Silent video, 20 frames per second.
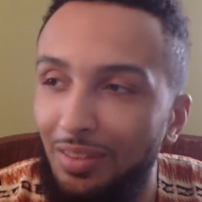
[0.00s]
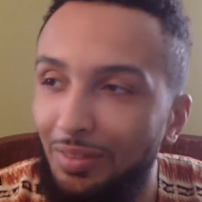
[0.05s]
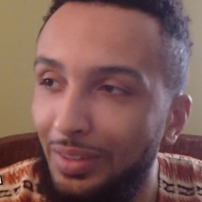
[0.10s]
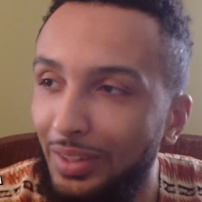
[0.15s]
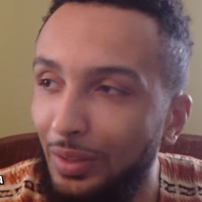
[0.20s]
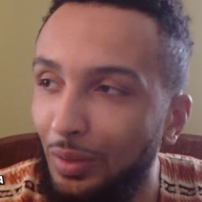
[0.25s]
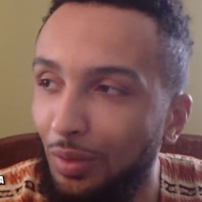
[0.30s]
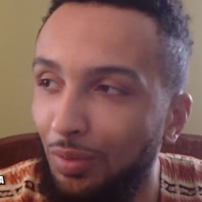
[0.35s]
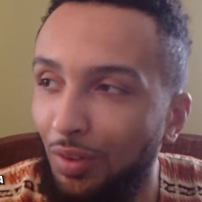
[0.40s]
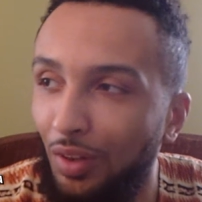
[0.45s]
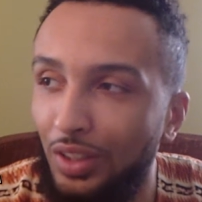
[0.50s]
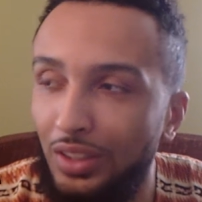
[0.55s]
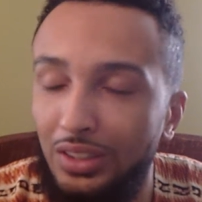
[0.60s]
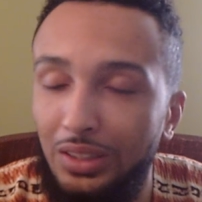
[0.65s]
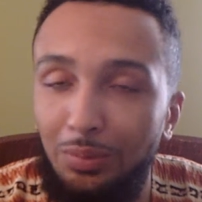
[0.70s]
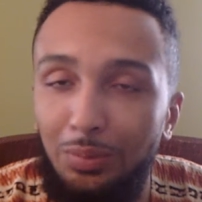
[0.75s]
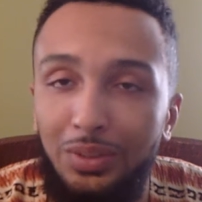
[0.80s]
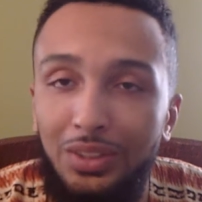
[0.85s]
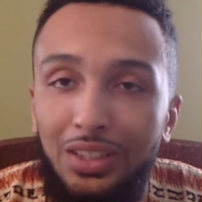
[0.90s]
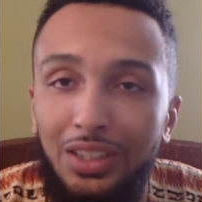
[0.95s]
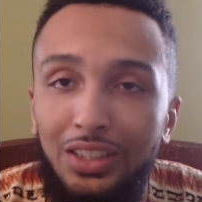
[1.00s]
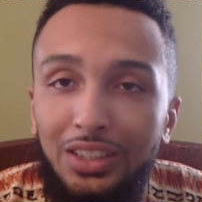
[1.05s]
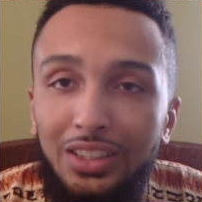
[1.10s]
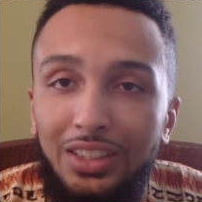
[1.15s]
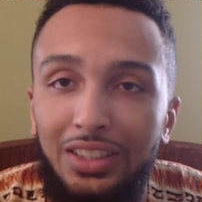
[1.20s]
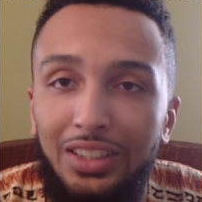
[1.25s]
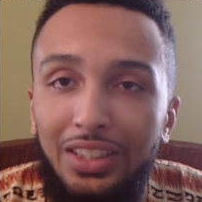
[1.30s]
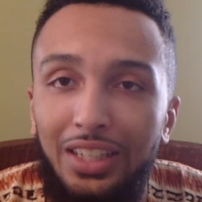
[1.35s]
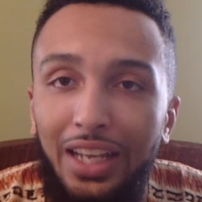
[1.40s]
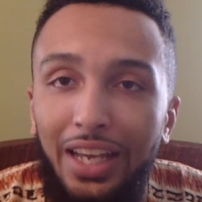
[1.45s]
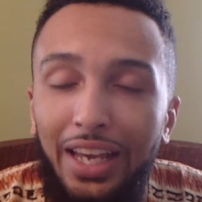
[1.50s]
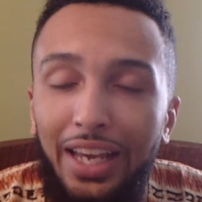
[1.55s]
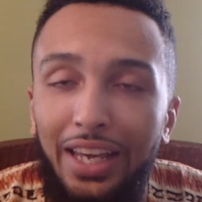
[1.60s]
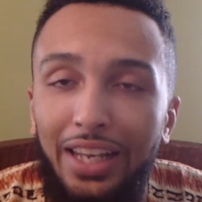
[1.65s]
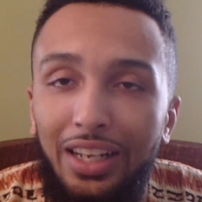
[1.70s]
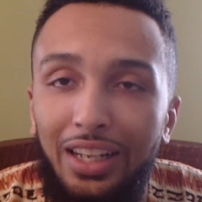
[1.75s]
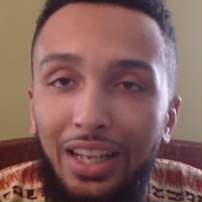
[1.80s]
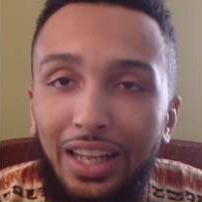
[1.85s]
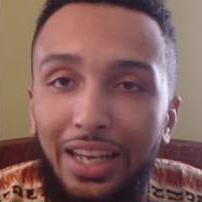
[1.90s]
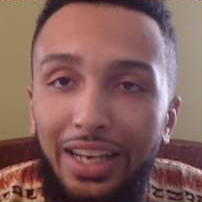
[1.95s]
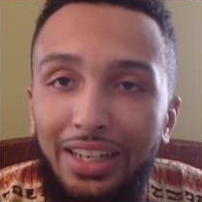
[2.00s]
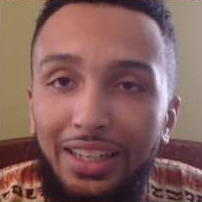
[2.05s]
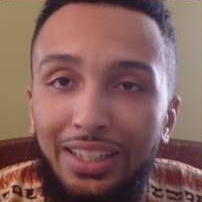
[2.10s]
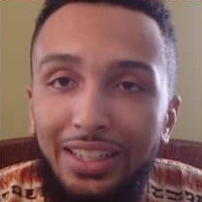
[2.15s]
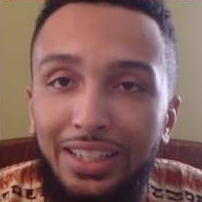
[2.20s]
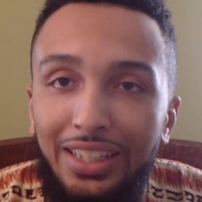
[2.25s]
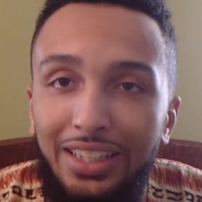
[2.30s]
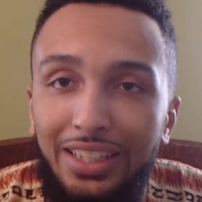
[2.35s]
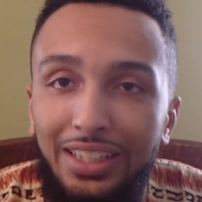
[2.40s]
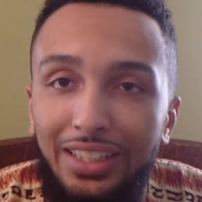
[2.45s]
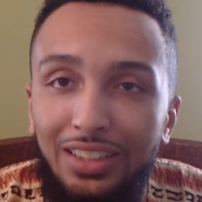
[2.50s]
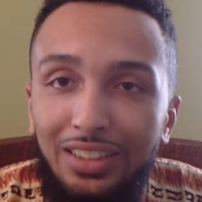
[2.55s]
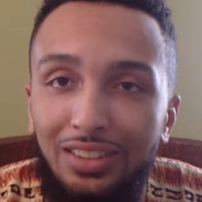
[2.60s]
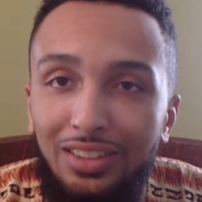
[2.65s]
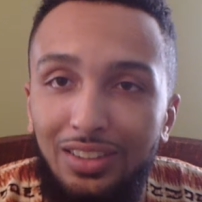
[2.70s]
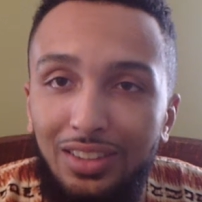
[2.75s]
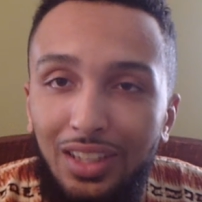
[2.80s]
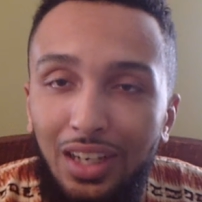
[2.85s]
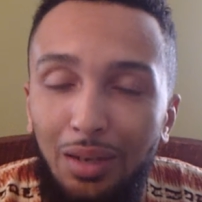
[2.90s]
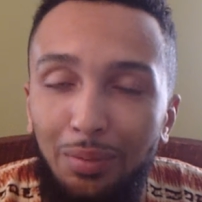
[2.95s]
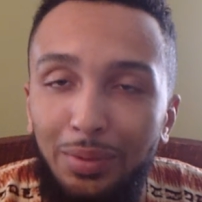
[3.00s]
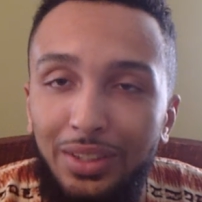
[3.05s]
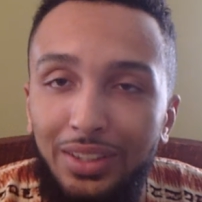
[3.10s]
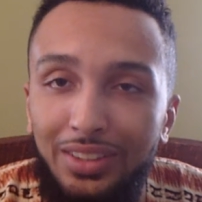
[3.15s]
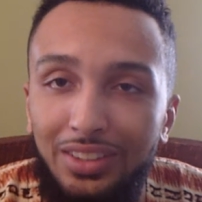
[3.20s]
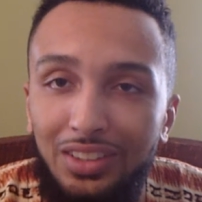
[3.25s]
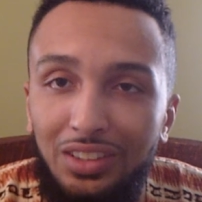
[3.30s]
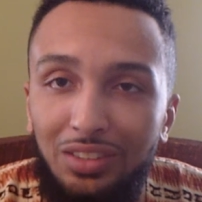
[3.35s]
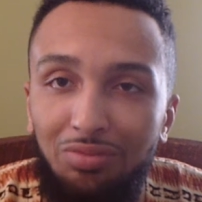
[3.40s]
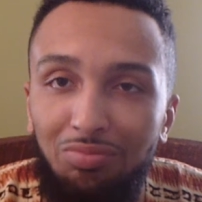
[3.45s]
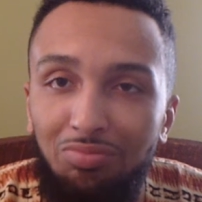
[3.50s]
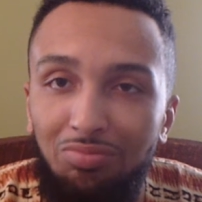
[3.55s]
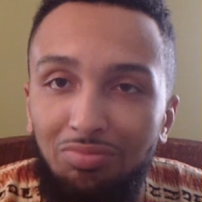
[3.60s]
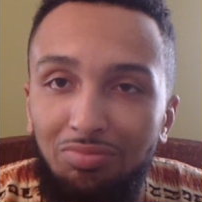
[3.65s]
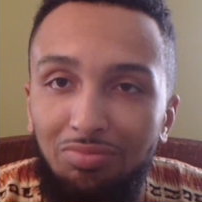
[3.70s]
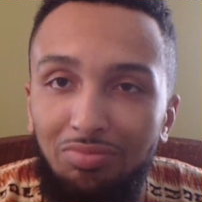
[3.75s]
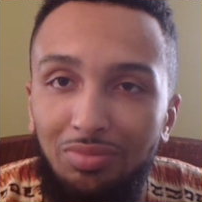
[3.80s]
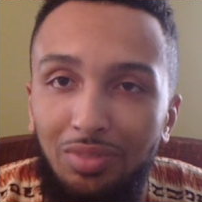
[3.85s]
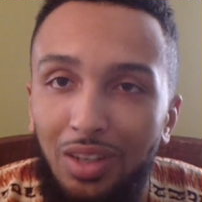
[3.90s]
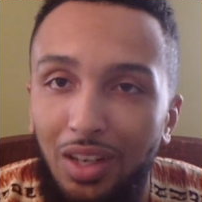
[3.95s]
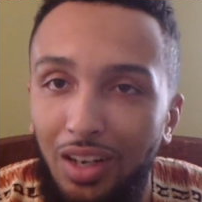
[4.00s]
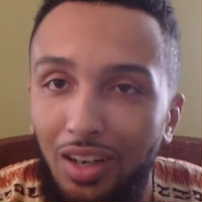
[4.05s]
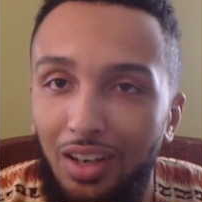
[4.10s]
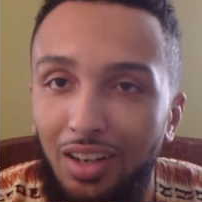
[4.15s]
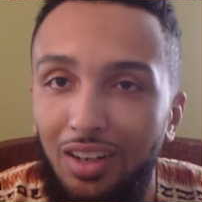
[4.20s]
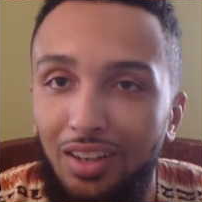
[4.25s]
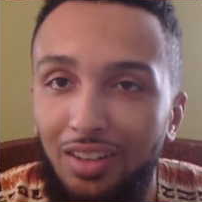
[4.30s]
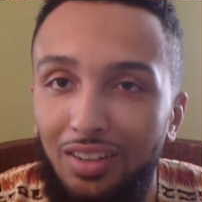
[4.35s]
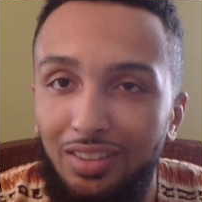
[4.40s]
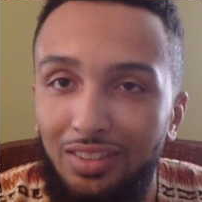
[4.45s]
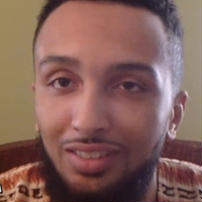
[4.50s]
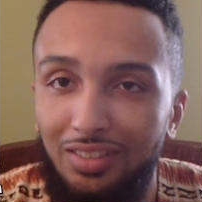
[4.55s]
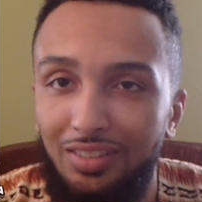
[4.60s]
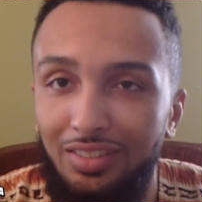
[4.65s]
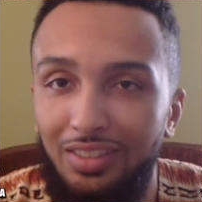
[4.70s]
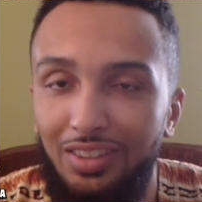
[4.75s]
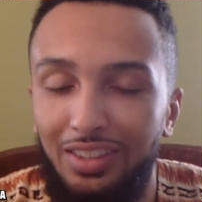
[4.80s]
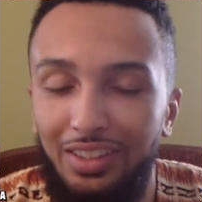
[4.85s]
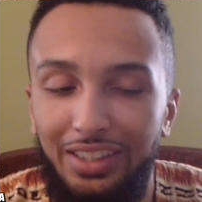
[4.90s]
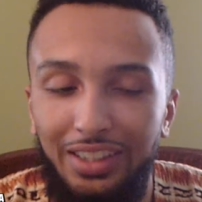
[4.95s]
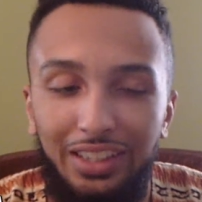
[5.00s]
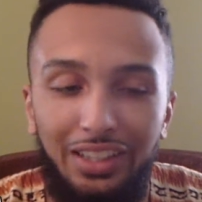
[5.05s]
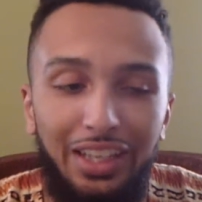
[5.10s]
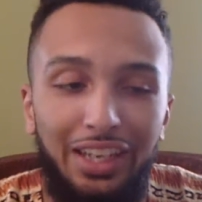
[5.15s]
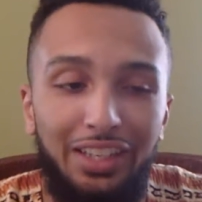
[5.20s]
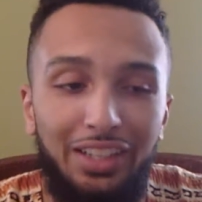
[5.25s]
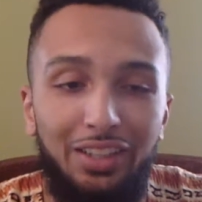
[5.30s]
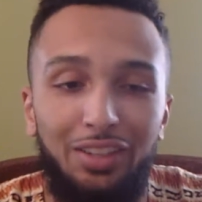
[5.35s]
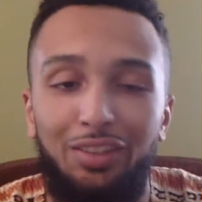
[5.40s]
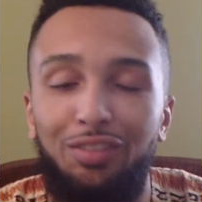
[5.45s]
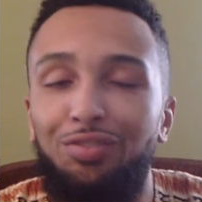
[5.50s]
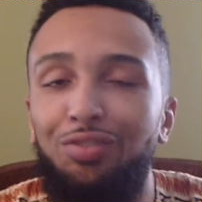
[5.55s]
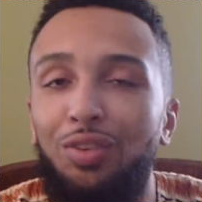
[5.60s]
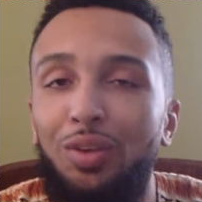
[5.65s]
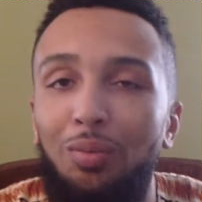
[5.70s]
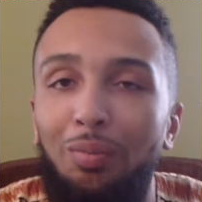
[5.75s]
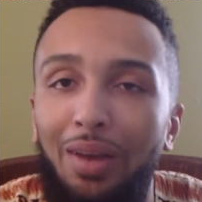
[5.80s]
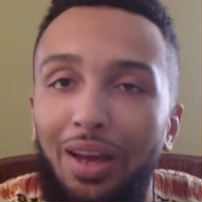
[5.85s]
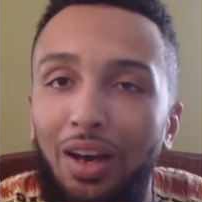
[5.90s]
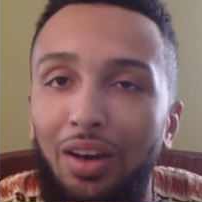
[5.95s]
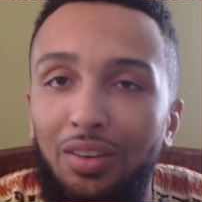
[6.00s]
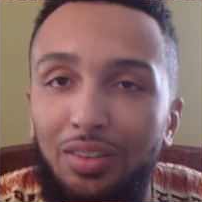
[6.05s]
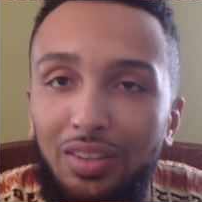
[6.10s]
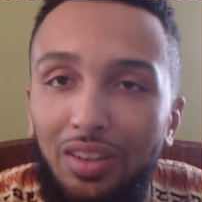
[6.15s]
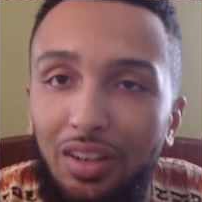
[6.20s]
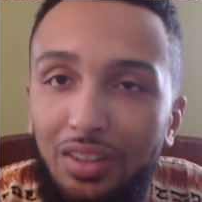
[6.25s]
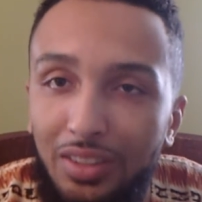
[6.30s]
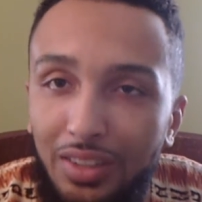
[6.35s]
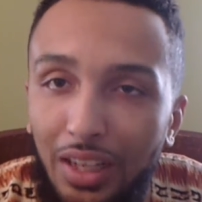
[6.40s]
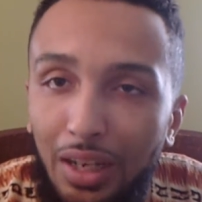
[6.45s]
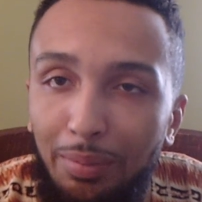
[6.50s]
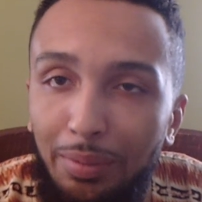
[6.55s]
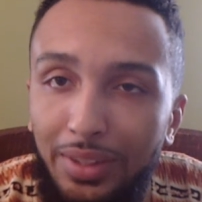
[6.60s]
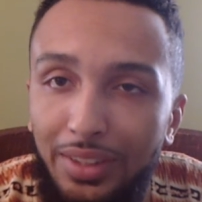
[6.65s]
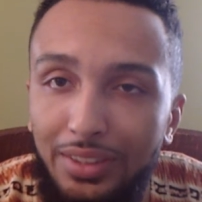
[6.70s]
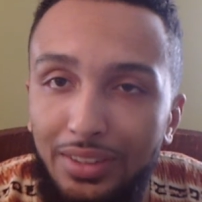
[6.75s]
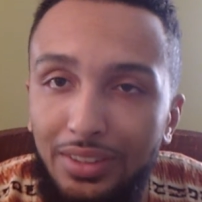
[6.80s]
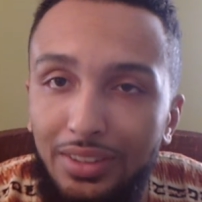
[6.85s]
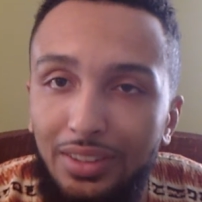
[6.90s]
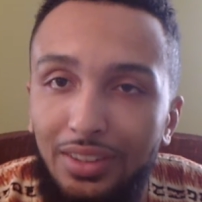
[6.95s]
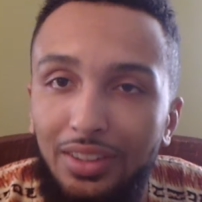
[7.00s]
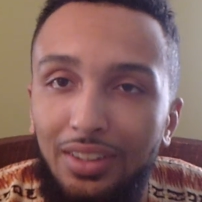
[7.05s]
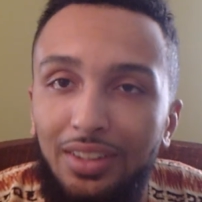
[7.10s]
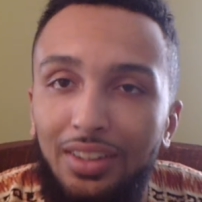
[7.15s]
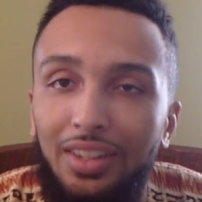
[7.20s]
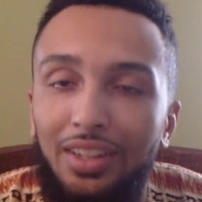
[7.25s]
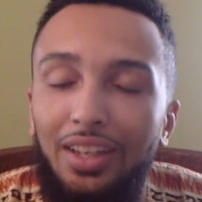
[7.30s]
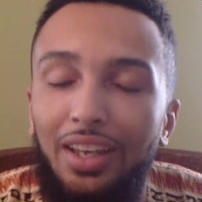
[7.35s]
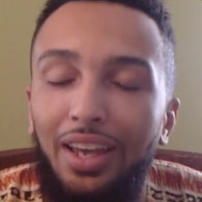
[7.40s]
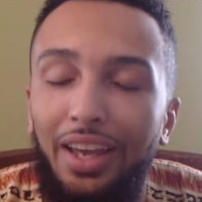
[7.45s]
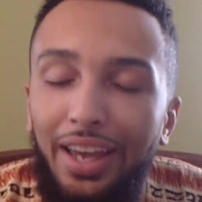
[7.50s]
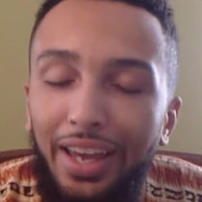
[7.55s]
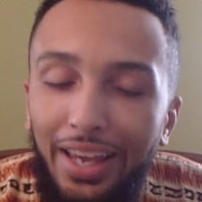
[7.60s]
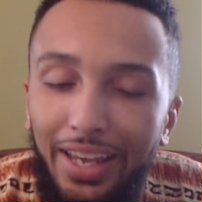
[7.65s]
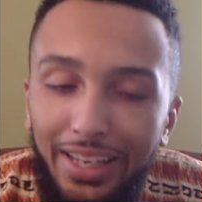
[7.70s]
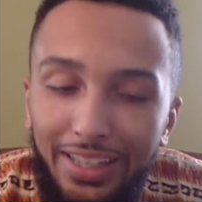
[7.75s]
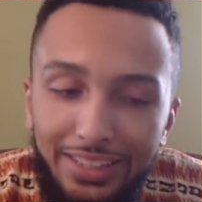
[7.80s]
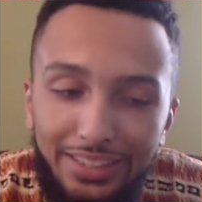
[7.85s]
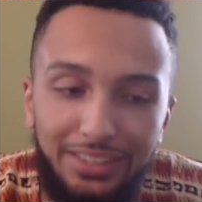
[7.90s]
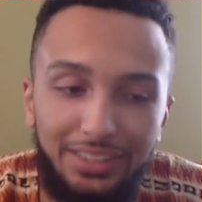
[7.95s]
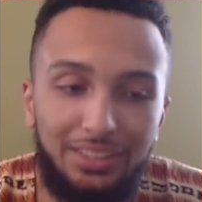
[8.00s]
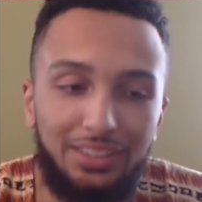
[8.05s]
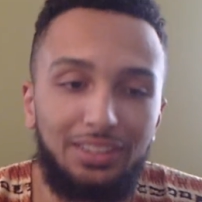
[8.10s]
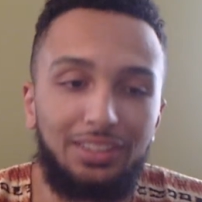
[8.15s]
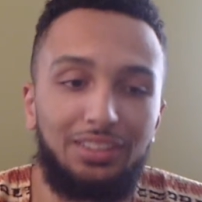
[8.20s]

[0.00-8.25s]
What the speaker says: he reversed the position and landed in Cummings. He landed in full mount on Cummings, and